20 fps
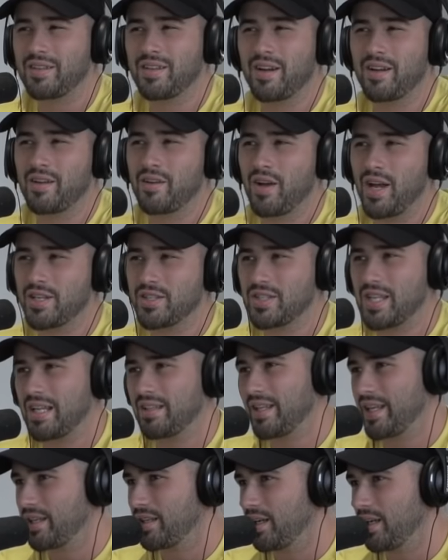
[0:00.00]
No, no, no. I just had
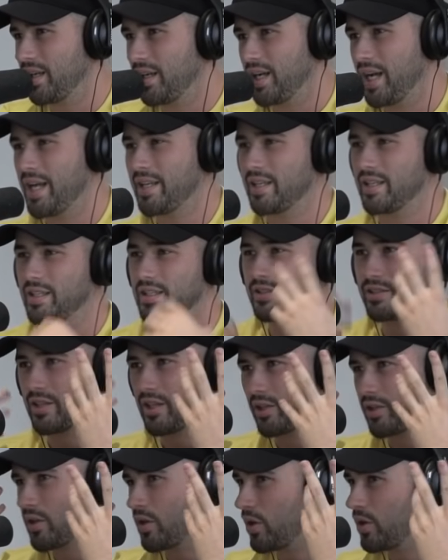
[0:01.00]
like uh, I had a,
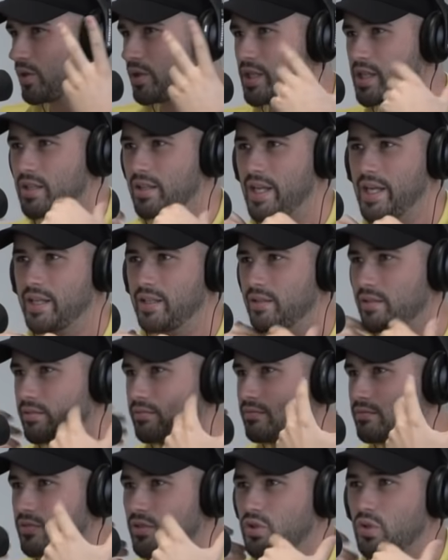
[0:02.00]
a curly like
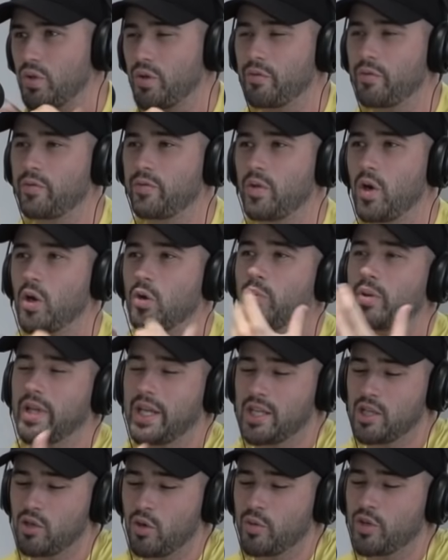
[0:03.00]
sort of fro. But
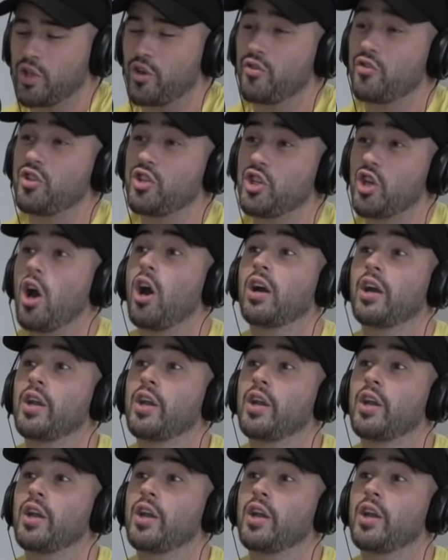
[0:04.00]
like you know when you're young